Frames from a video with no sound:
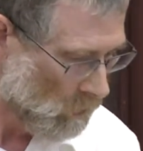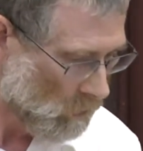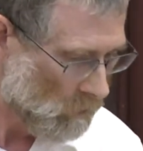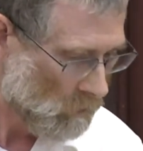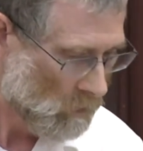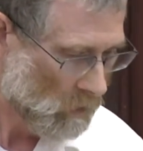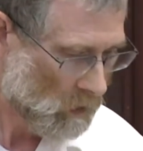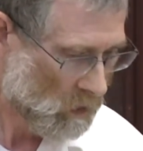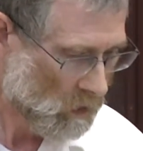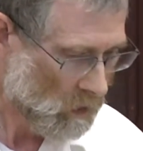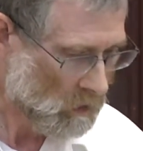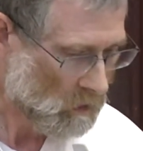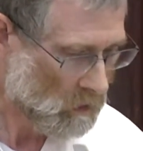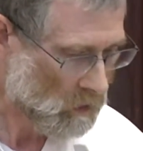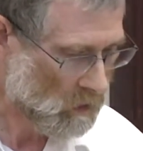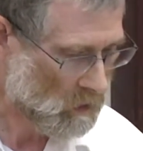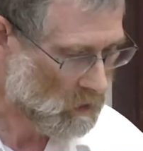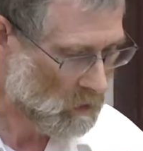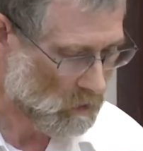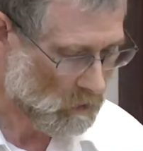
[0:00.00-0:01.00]
The second
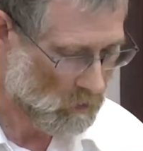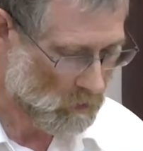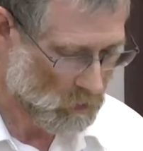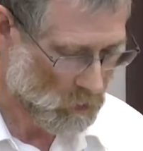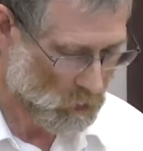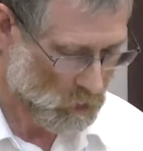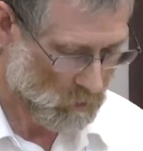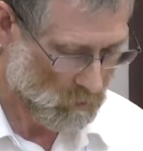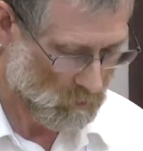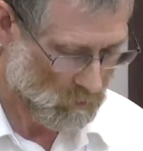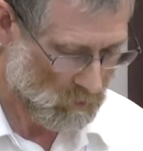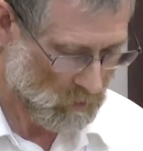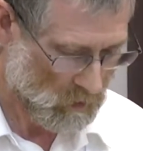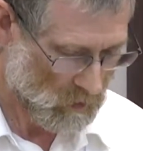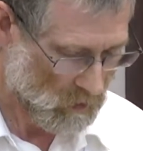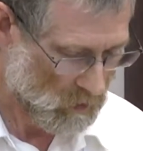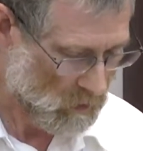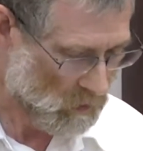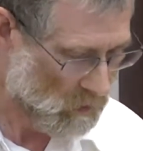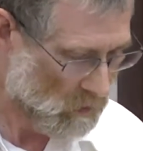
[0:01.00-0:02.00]
stage,
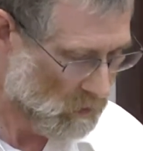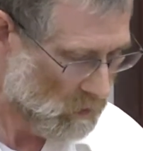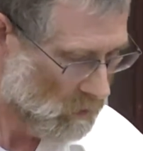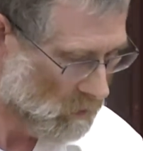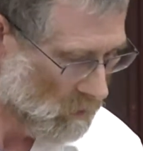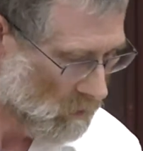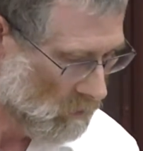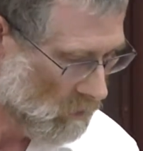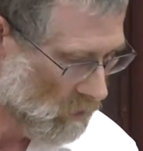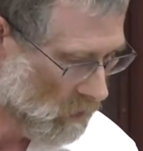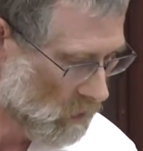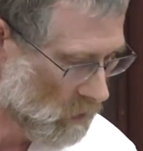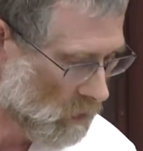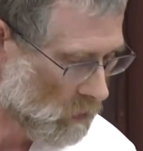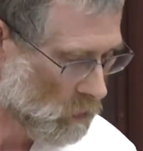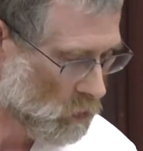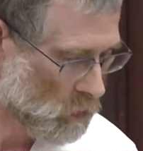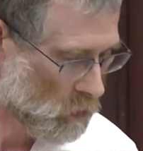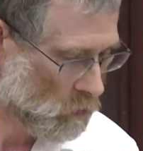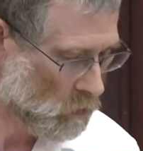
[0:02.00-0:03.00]

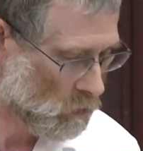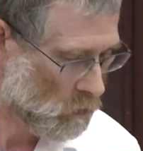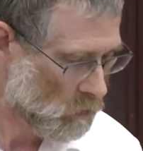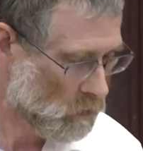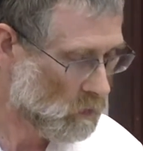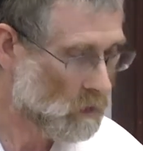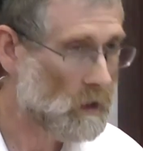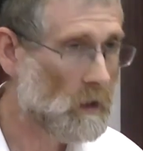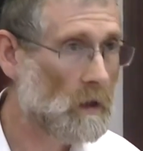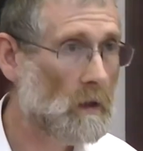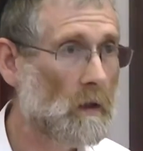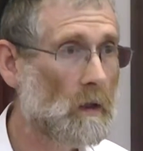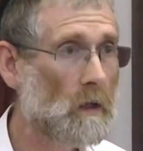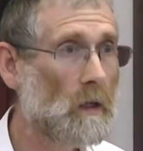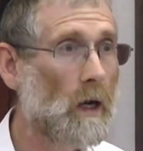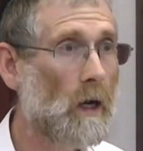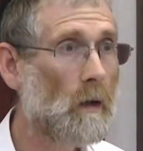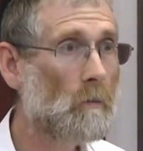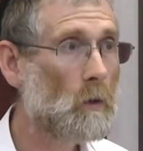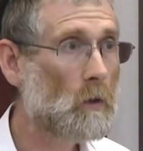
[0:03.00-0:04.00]
stage 2, is the
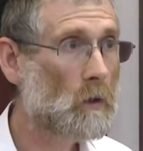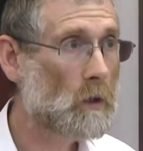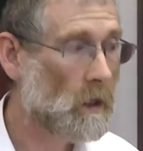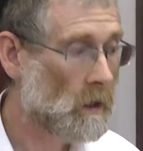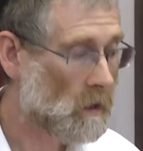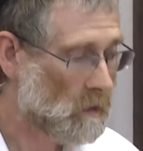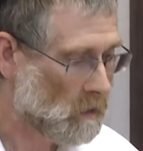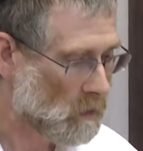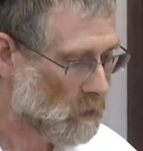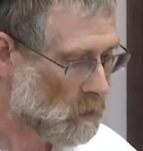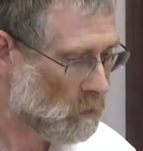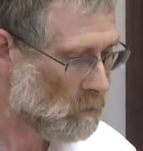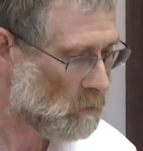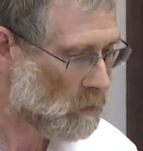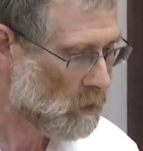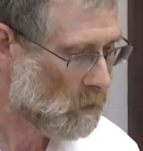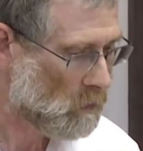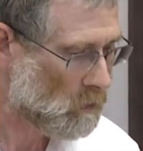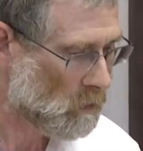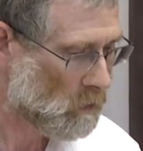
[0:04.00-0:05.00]
Amoraic
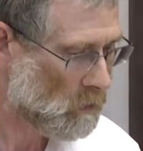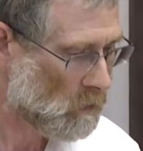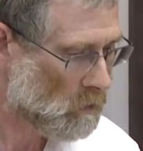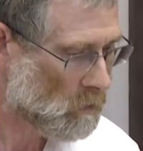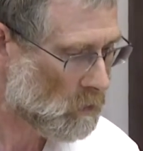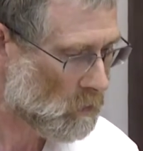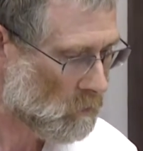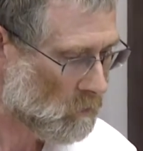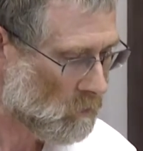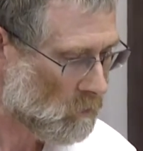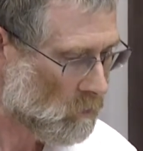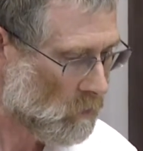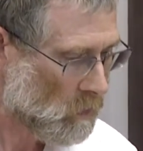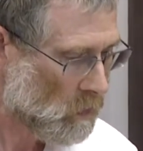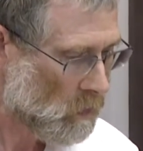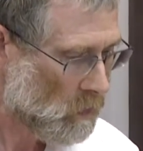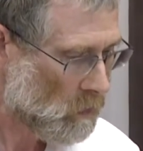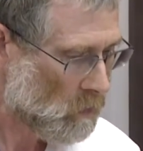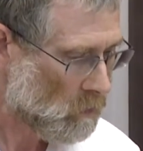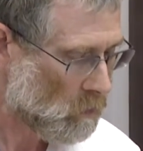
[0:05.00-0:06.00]
period,
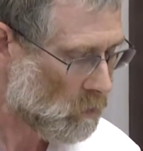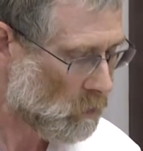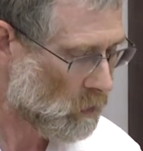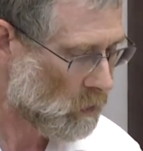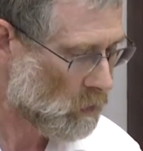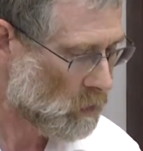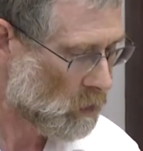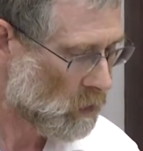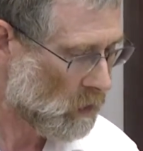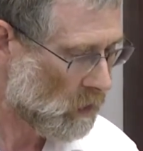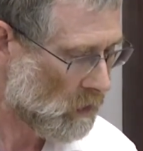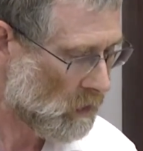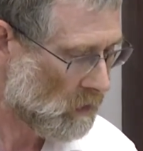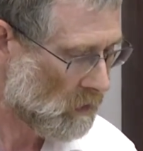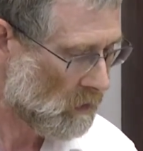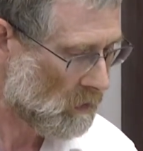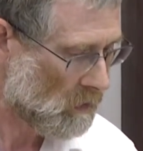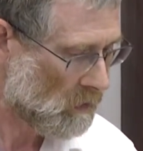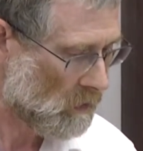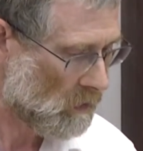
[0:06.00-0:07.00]
which
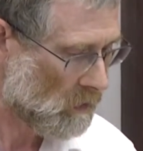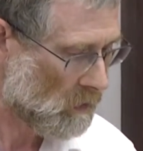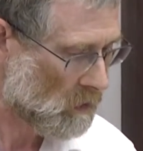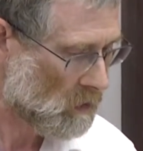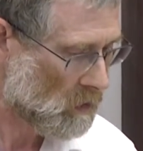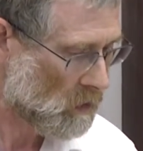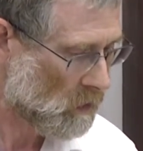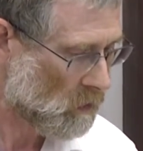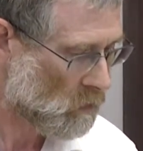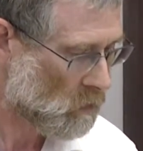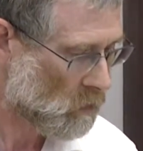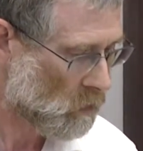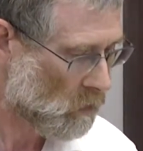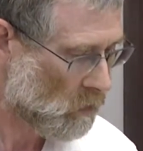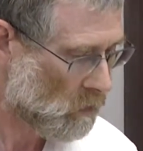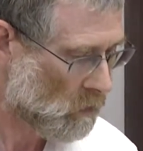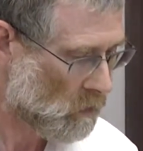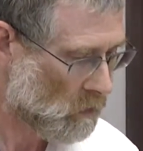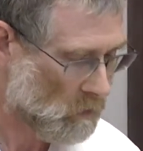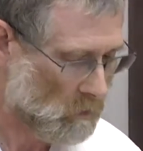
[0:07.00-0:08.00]
I
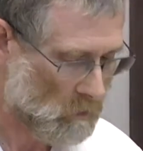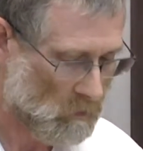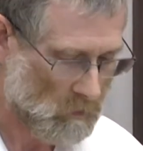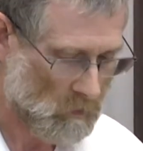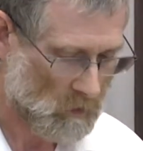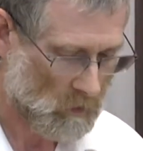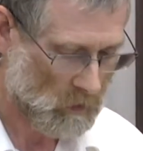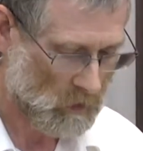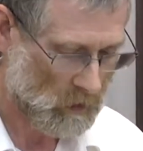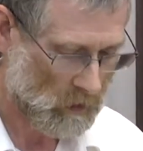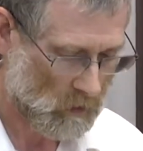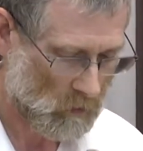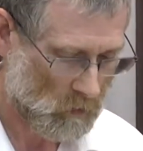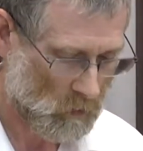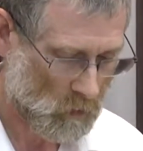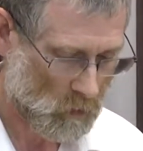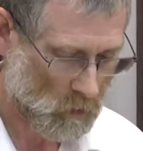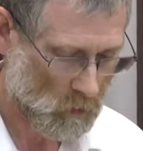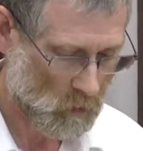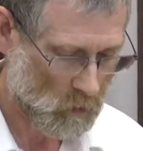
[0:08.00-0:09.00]
entitle
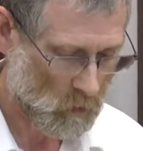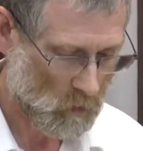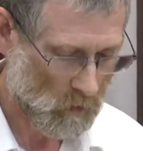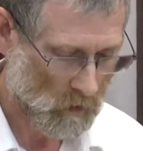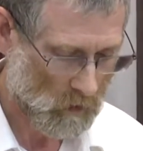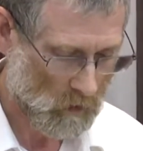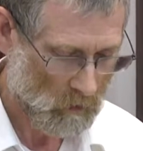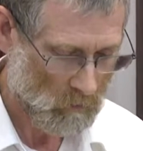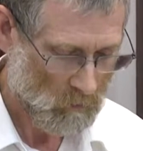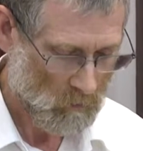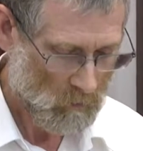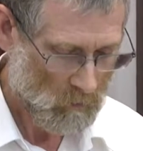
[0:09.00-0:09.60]
calendar rules.